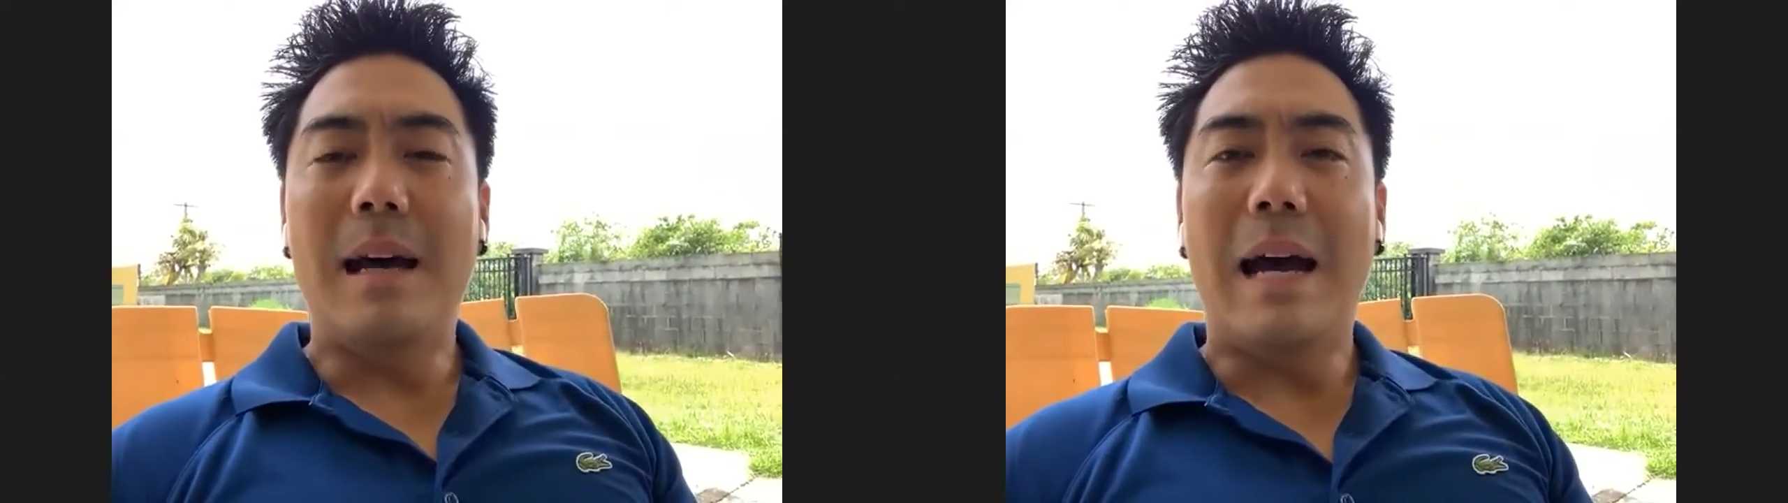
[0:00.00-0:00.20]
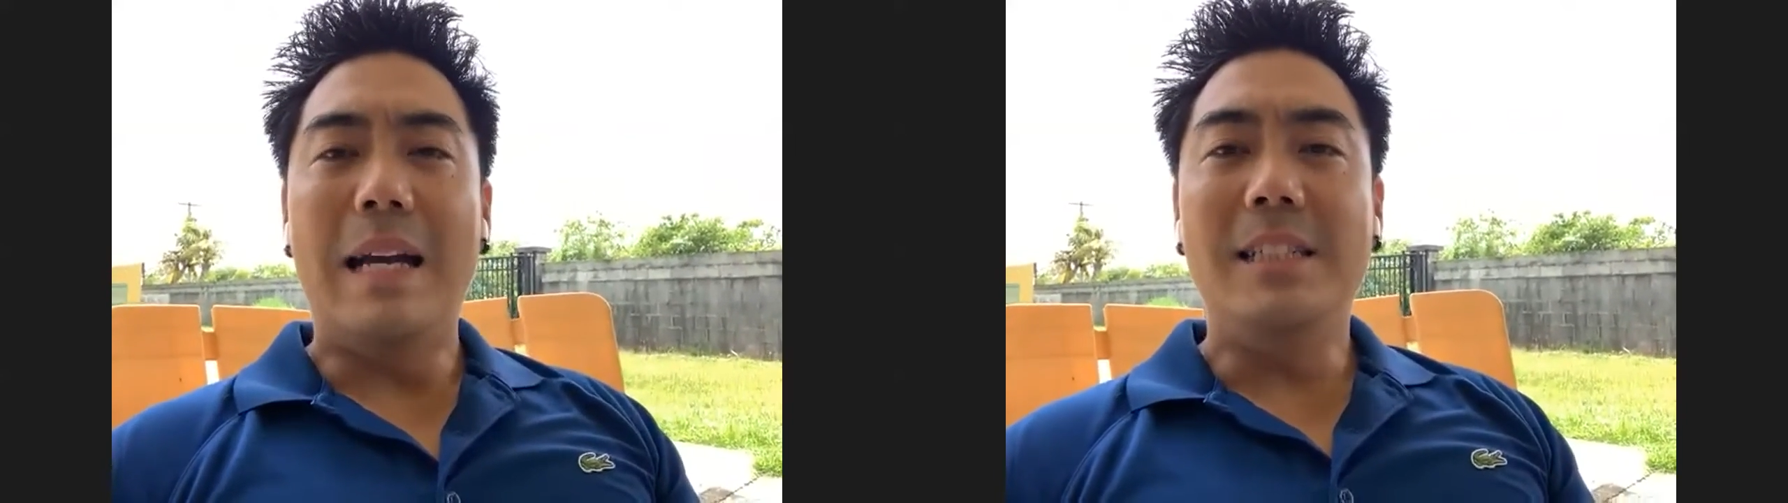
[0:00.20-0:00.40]
the
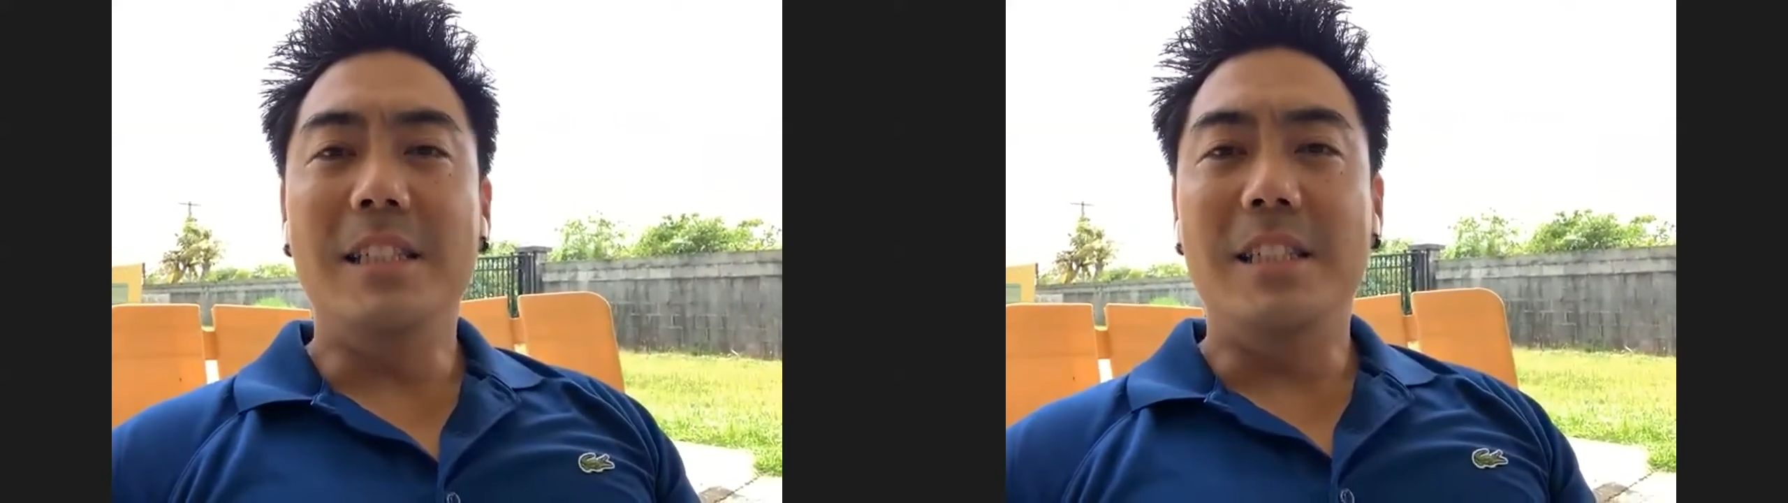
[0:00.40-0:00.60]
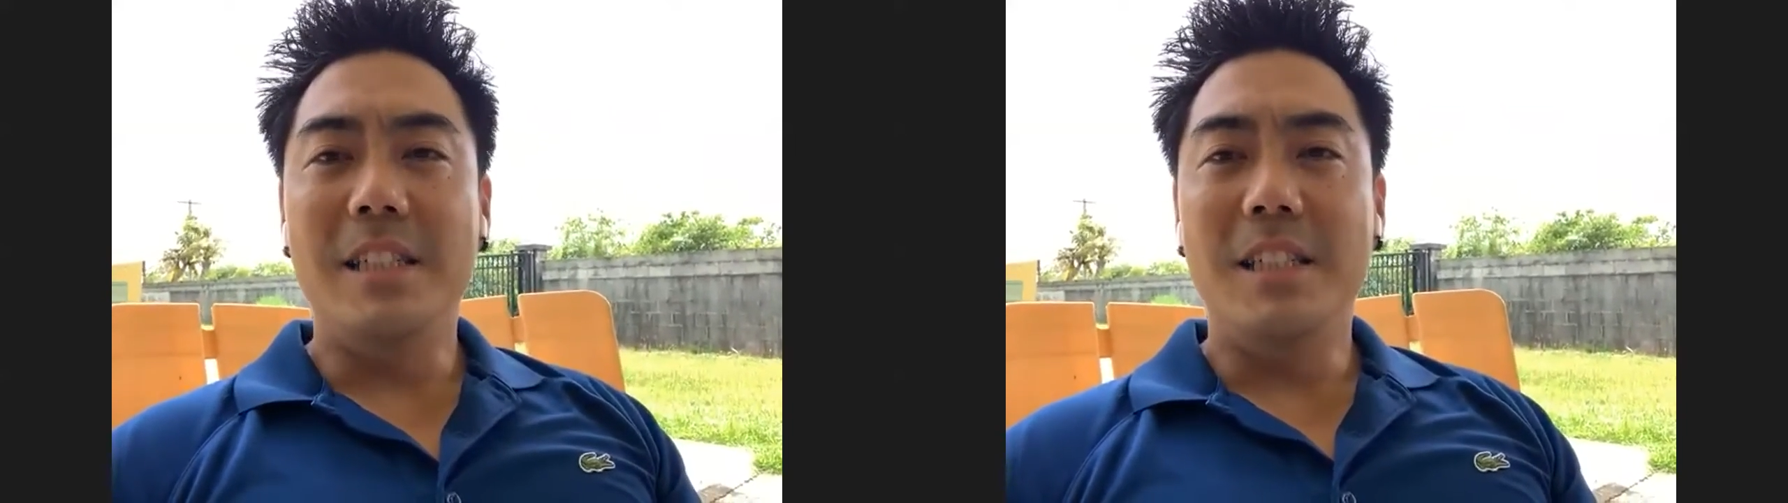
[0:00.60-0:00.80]

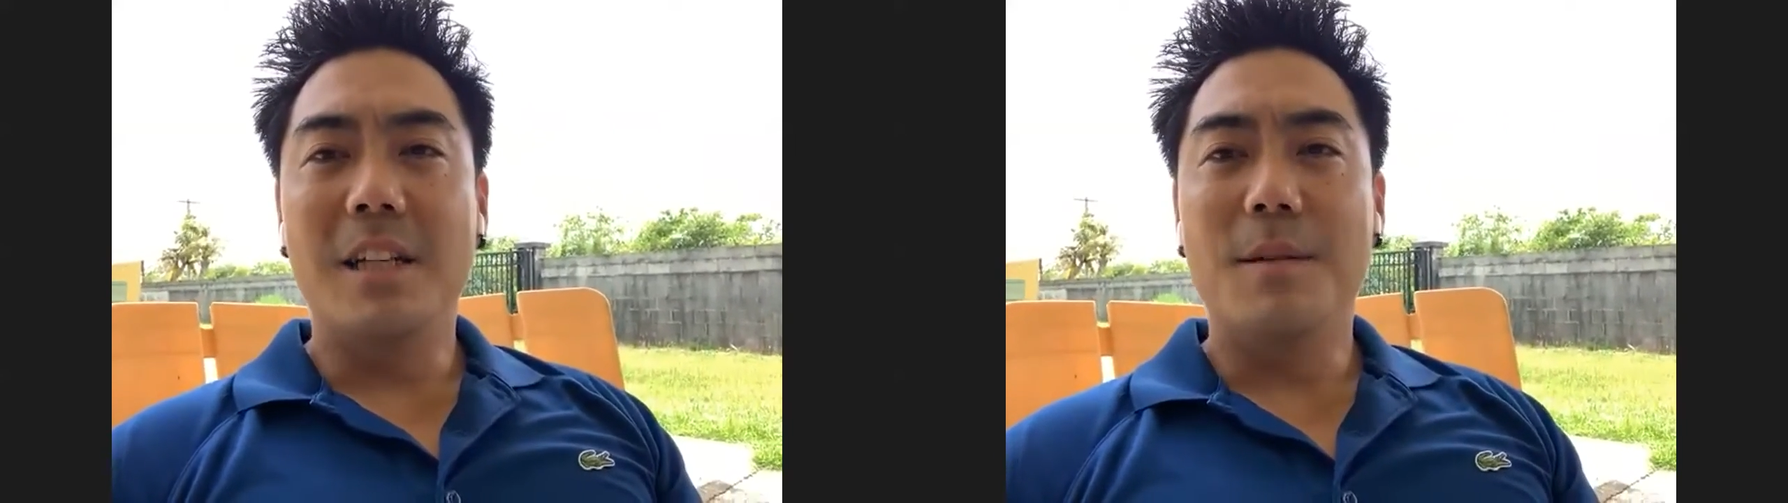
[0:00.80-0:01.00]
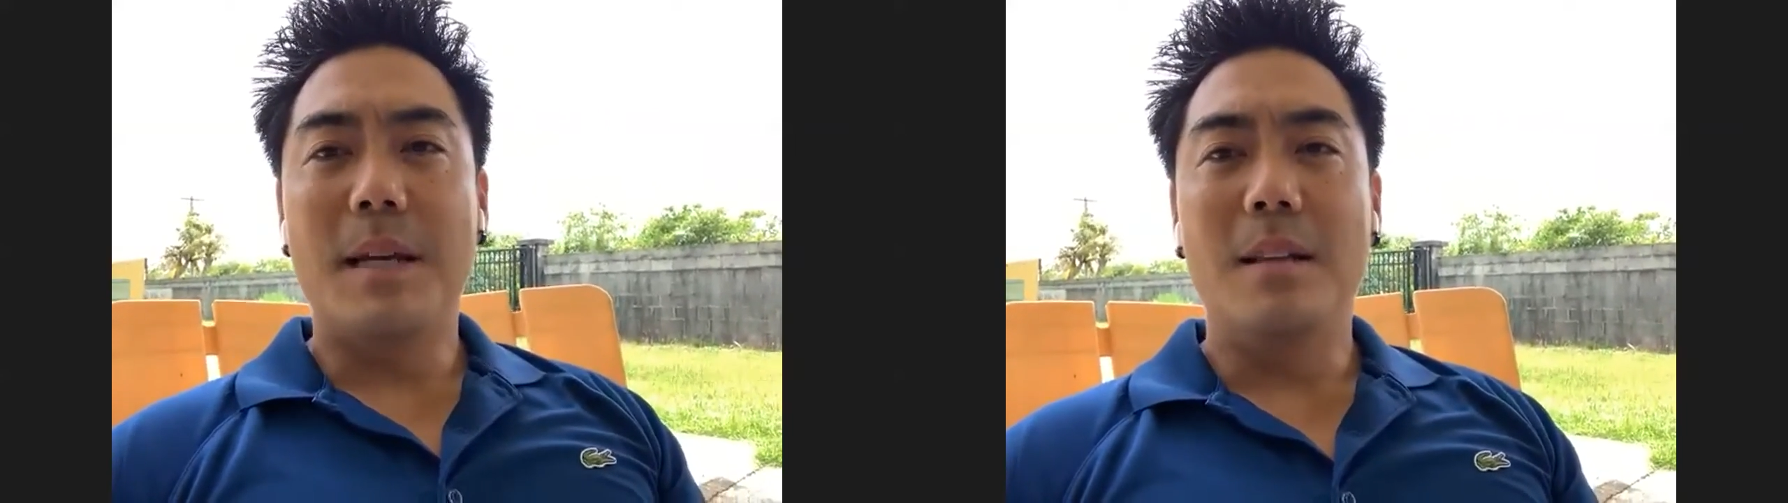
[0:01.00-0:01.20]
IgG comes out a